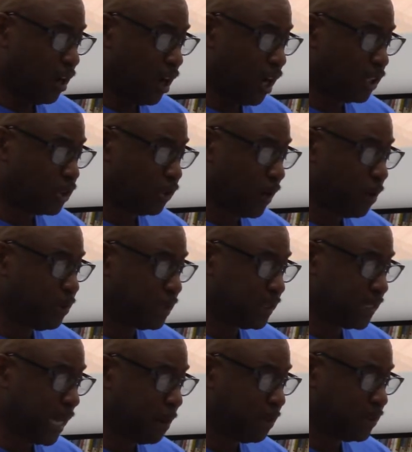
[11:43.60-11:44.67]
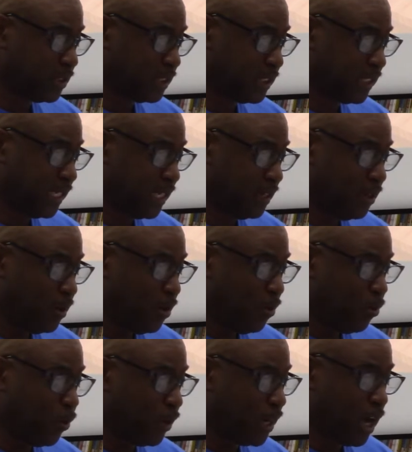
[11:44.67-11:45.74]
Also, I want Zabi to see
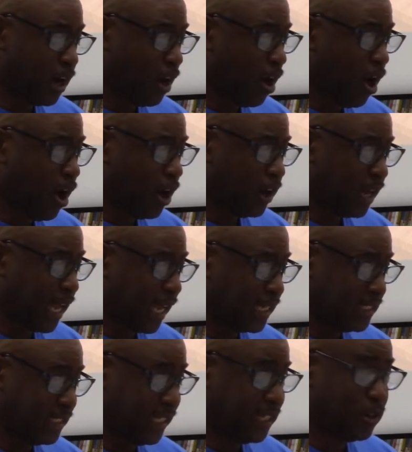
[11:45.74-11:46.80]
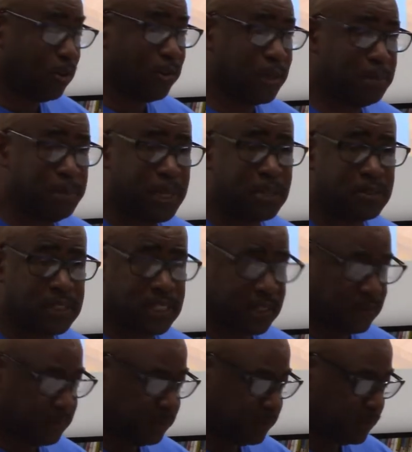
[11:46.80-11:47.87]
we're not all like Gino in
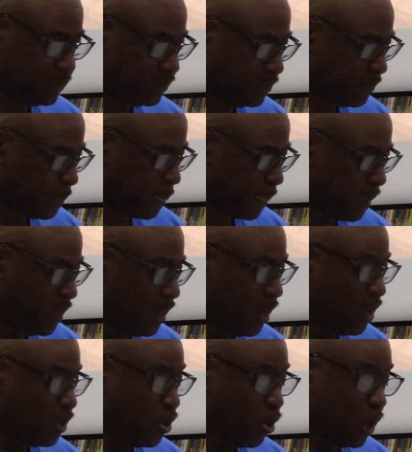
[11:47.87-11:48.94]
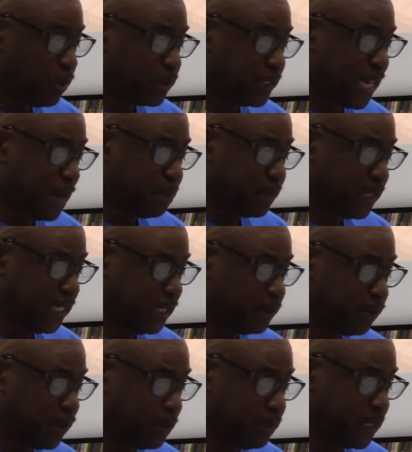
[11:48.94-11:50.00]
Middleton. Corey was not pleased
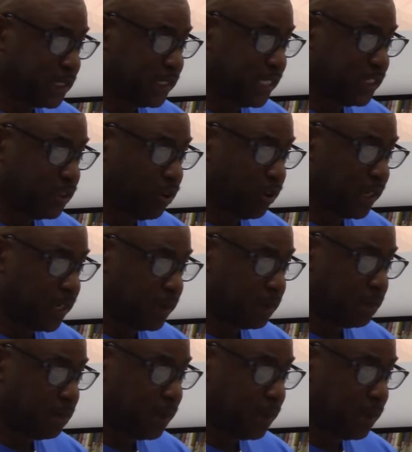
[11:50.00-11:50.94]
with what Miss C told him,